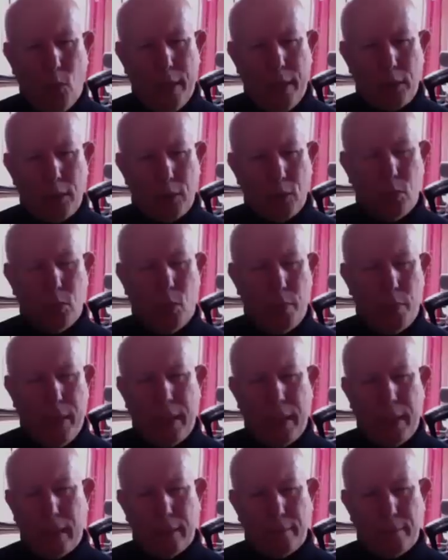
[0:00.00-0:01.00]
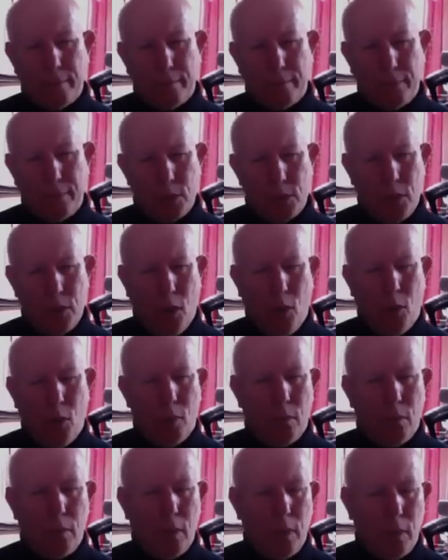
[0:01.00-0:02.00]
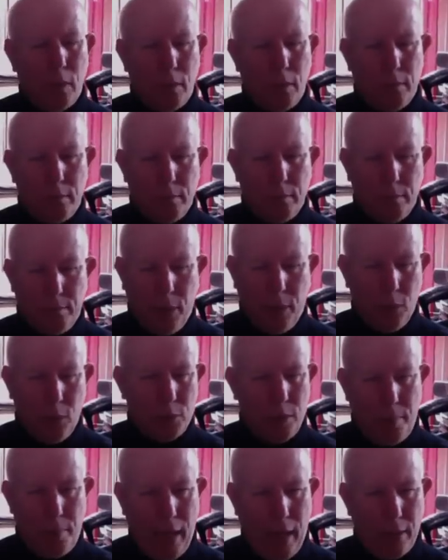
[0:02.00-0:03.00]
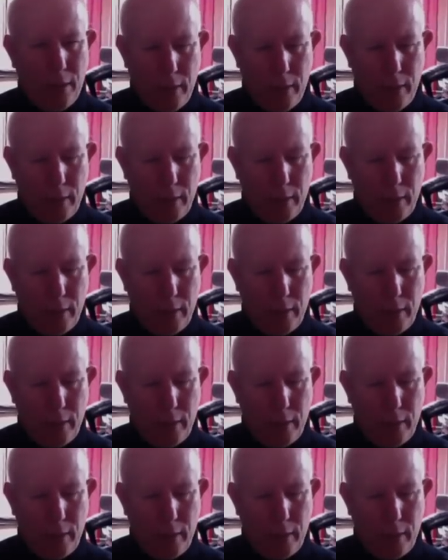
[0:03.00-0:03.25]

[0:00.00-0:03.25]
romania there's no bones about it